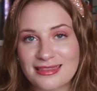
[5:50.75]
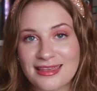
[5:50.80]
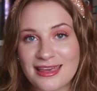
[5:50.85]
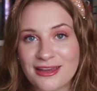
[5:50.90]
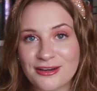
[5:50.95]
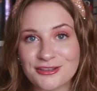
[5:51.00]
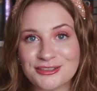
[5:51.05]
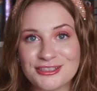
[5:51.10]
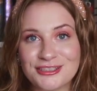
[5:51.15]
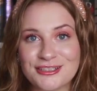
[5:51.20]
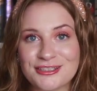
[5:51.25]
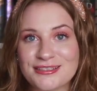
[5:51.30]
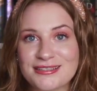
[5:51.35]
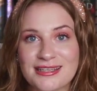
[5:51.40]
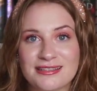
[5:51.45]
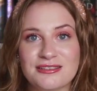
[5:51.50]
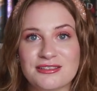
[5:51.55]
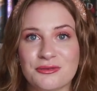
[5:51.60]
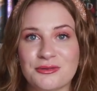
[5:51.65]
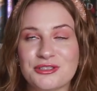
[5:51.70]
characters
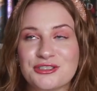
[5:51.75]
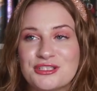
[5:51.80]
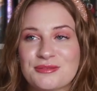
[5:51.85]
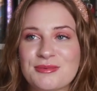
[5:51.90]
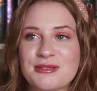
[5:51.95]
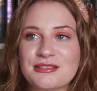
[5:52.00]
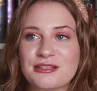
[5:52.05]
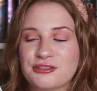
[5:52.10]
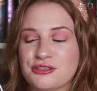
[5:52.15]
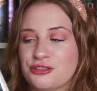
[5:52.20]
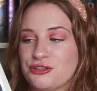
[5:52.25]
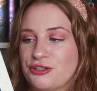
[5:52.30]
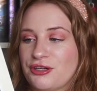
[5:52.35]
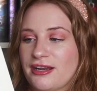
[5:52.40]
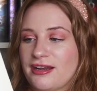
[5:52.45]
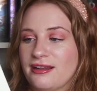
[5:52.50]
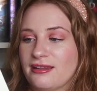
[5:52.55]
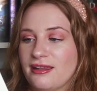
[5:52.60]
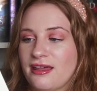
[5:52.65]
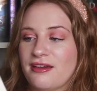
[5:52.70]
and so it's just been such a
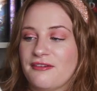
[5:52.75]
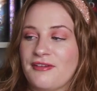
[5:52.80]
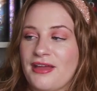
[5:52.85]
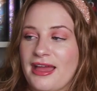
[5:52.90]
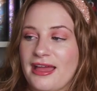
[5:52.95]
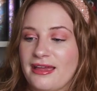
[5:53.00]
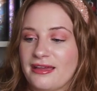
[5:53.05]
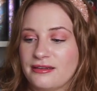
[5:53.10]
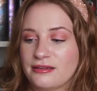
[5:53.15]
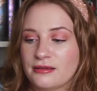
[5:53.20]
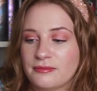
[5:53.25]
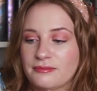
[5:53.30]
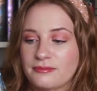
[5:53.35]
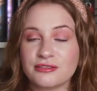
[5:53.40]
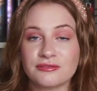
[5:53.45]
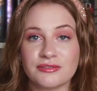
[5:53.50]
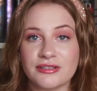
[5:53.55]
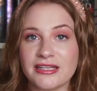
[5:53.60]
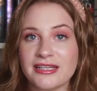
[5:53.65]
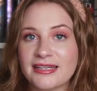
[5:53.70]
journey to love and
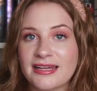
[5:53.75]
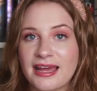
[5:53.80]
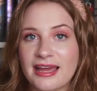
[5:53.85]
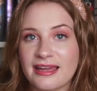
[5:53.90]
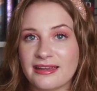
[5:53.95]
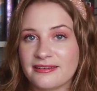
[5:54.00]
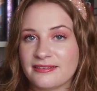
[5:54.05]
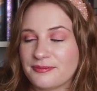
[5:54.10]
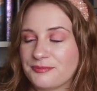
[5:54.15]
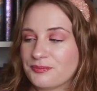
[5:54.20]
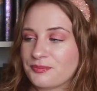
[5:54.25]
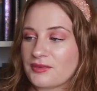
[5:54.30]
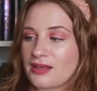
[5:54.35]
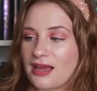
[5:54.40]
to read and